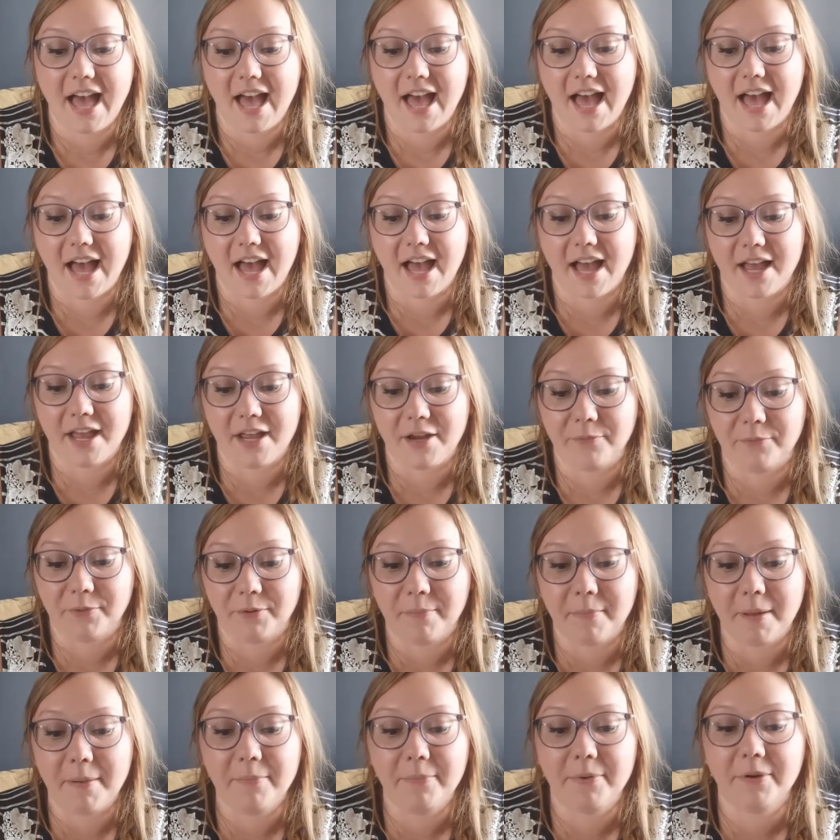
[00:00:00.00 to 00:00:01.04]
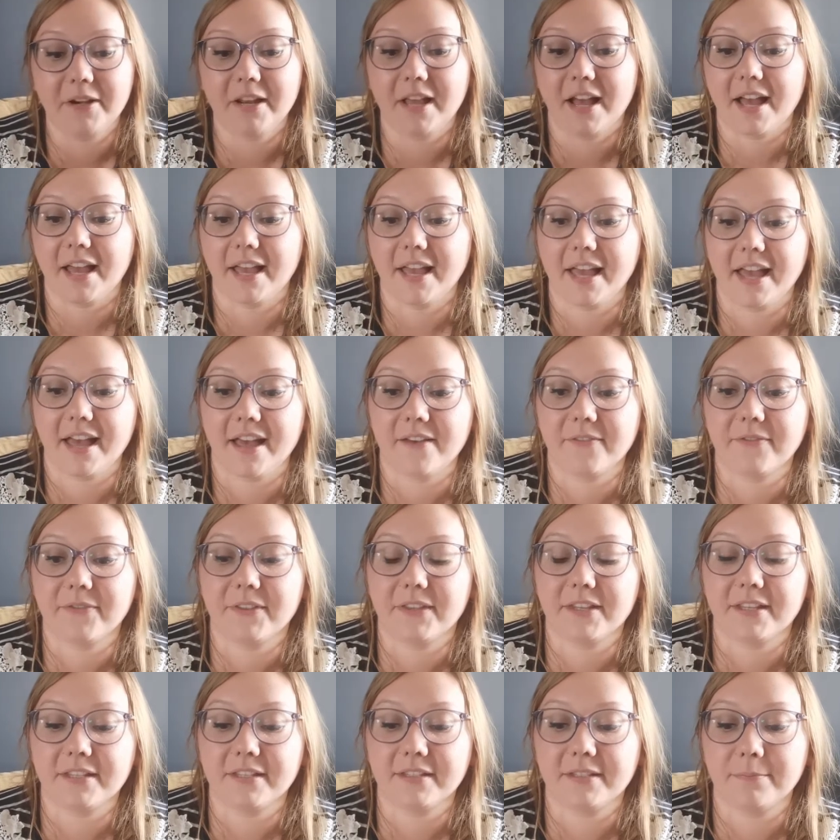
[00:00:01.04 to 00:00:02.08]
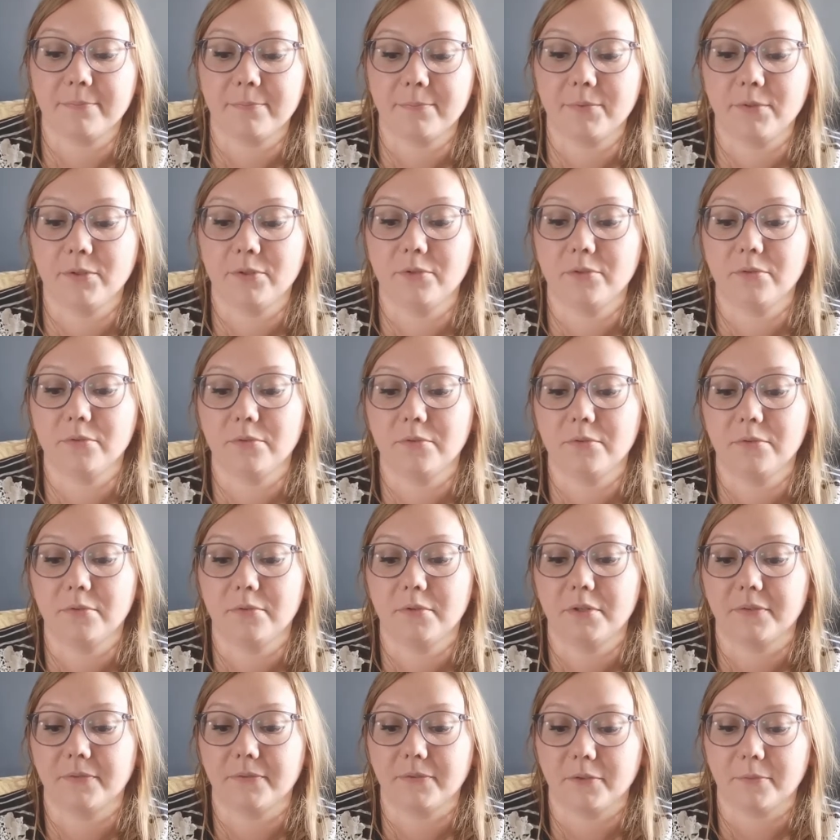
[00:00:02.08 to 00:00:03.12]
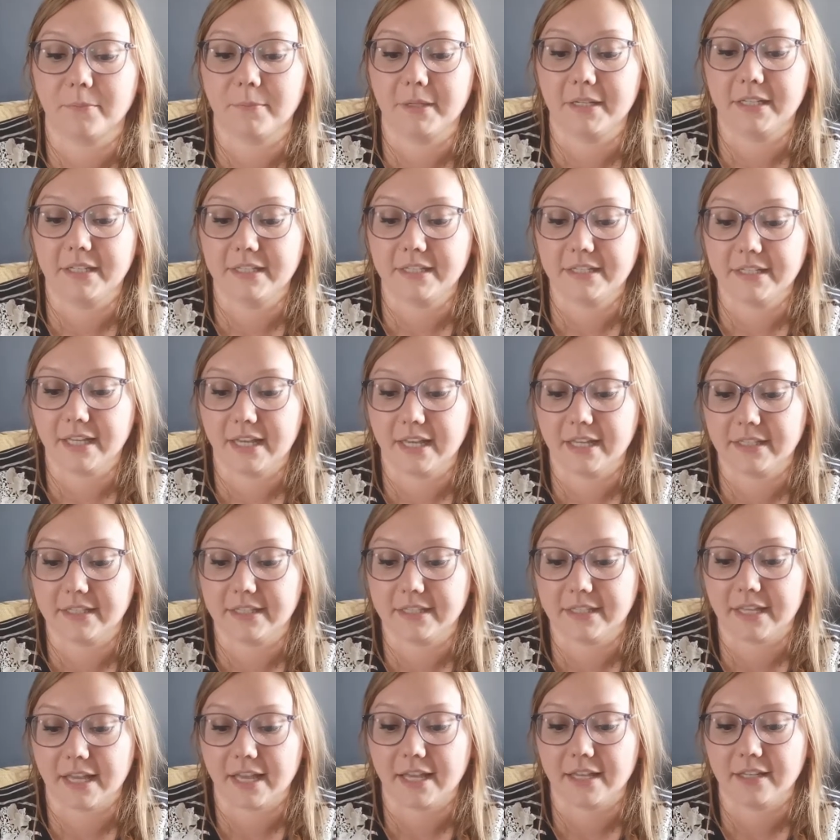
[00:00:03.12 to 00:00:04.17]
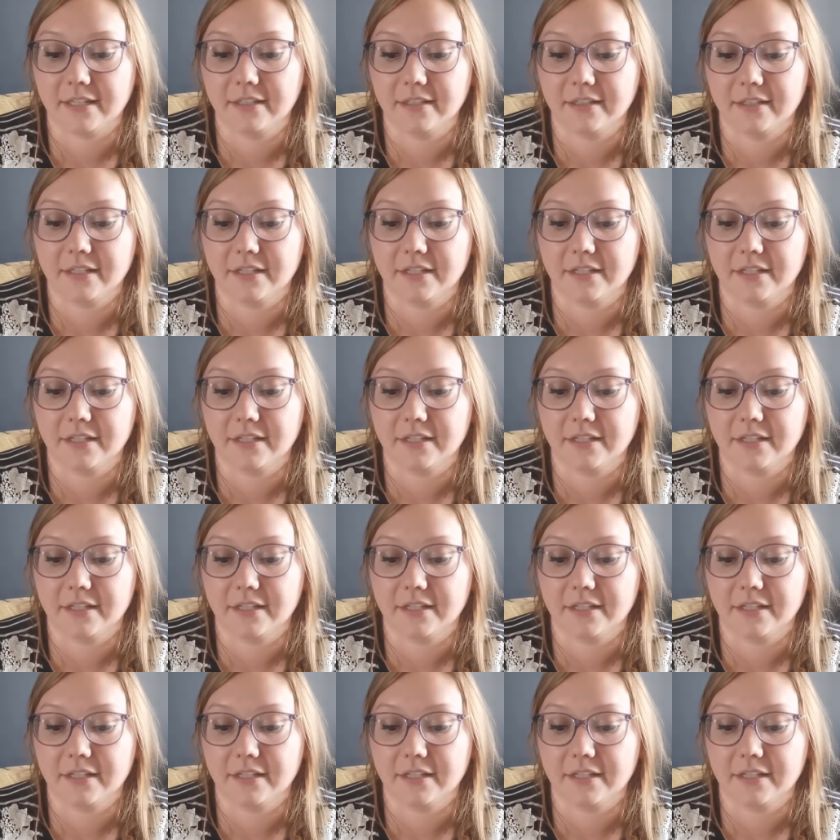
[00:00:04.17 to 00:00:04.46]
I remembered I have this beautiful mini skein set.